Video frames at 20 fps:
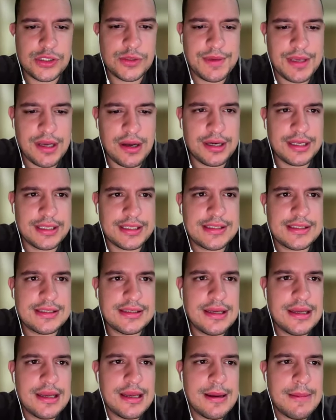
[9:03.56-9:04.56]
to be
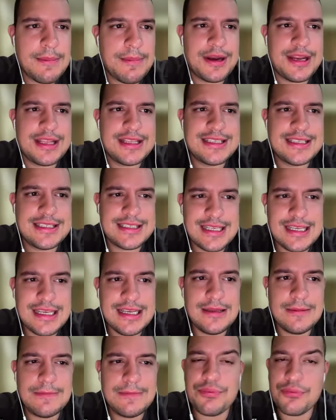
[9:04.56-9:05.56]
honest, but it's
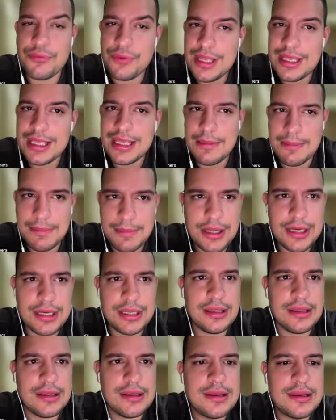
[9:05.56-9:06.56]
still bringing
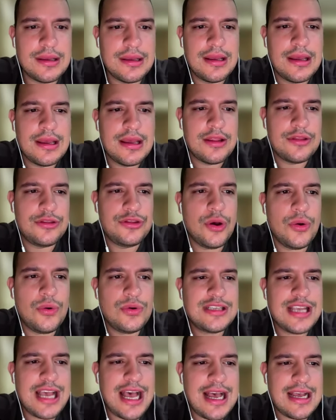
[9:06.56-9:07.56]
money.
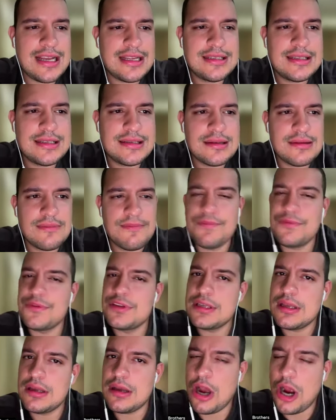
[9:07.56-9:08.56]
Those ads
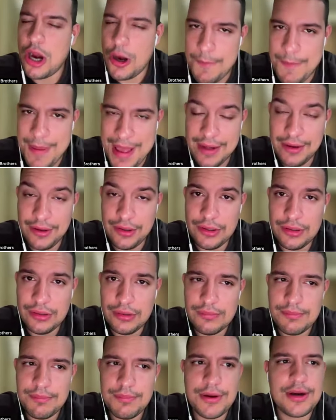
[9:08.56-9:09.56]
are better,
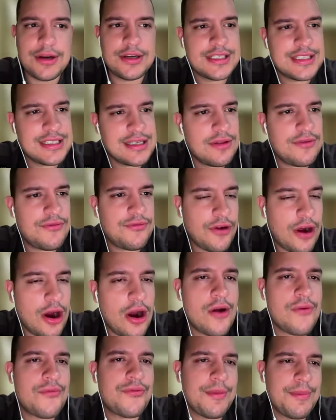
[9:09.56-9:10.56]
but are still
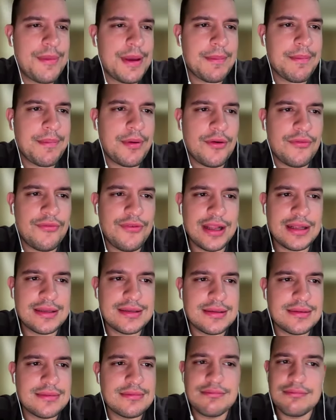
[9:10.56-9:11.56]
far from being
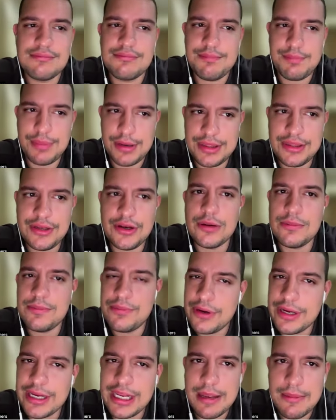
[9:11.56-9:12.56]
perfect, but they're
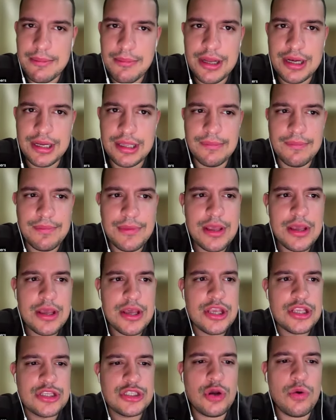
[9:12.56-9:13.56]
bringing money.
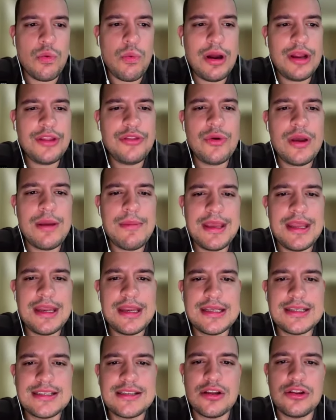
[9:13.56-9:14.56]
So what do I mean
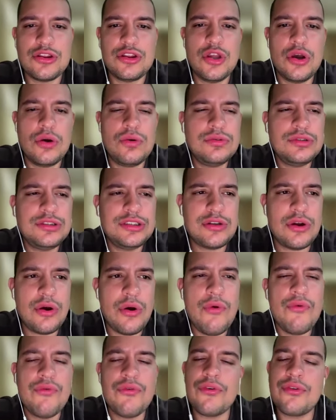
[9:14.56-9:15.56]
is, don't
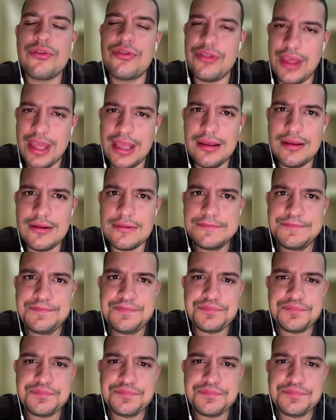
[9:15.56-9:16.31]
overthink